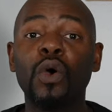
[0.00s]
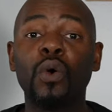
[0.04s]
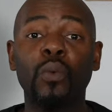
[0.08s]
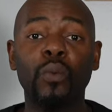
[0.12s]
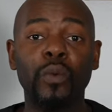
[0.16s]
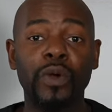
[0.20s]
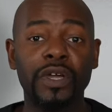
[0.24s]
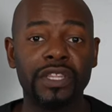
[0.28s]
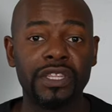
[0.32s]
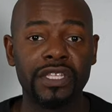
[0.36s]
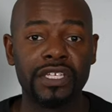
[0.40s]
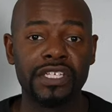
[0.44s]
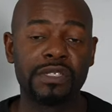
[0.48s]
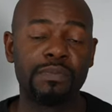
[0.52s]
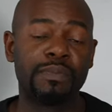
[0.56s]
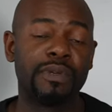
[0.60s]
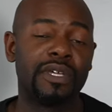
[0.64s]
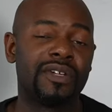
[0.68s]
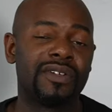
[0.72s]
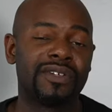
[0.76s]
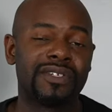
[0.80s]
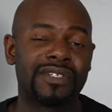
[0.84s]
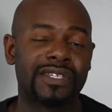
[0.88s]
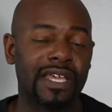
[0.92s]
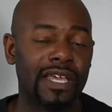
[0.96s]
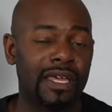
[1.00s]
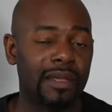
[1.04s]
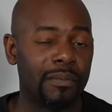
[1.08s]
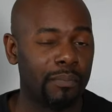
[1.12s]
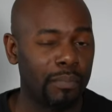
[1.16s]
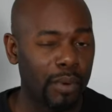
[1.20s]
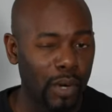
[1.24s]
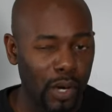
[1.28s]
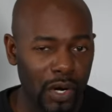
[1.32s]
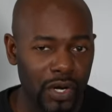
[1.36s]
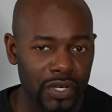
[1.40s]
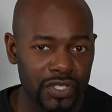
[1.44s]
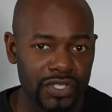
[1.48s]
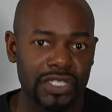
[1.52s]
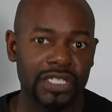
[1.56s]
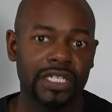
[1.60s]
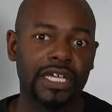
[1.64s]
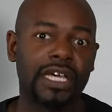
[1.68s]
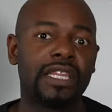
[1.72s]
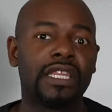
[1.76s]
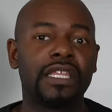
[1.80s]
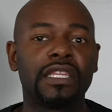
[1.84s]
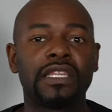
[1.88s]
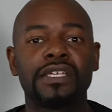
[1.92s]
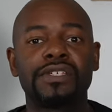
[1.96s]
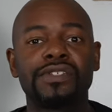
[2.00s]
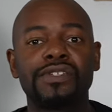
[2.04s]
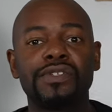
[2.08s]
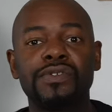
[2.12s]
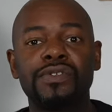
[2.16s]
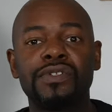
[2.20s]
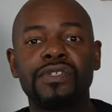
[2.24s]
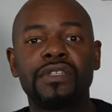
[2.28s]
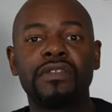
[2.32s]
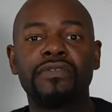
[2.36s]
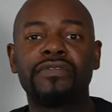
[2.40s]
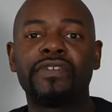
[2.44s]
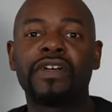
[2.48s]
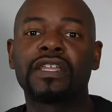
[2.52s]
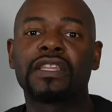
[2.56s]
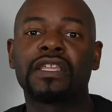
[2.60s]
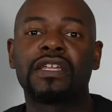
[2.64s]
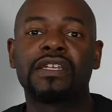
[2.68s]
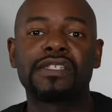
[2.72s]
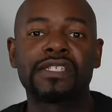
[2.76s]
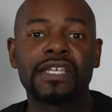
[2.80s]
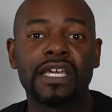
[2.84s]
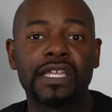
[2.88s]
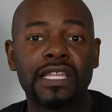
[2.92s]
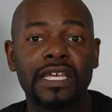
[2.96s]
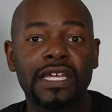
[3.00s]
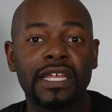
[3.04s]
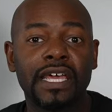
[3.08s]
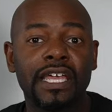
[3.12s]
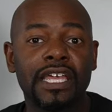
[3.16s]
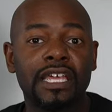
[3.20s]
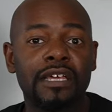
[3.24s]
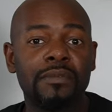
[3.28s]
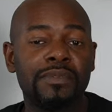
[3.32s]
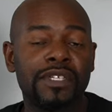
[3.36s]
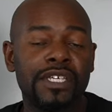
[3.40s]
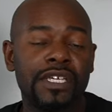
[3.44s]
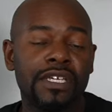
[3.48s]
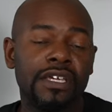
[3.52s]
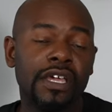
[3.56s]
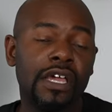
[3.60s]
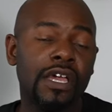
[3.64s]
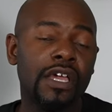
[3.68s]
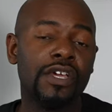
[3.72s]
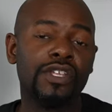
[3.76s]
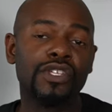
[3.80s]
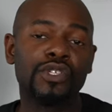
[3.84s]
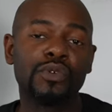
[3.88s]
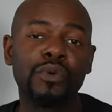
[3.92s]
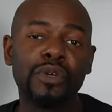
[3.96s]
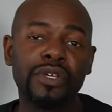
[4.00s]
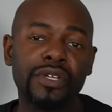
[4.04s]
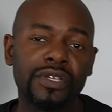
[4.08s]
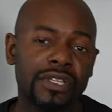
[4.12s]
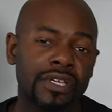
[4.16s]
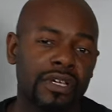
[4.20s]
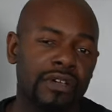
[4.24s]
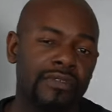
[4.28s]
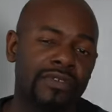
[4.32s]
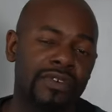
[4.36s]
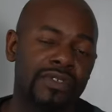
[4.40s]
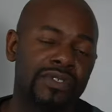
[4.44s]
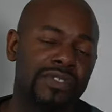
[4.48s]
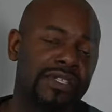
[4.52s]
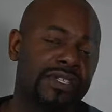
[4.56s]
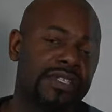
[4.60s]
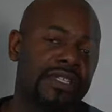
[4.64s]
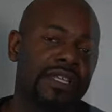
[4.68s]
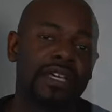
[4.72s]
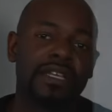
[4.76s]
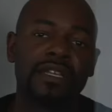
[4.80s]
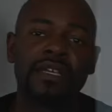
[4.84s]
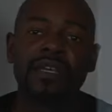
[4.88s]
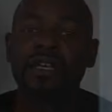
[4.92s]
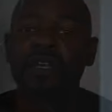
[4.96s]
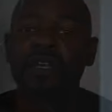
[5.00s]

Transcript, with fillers: with these speakers. And partially, I think that's due to the fact that it's got that AMT tweeter there versus that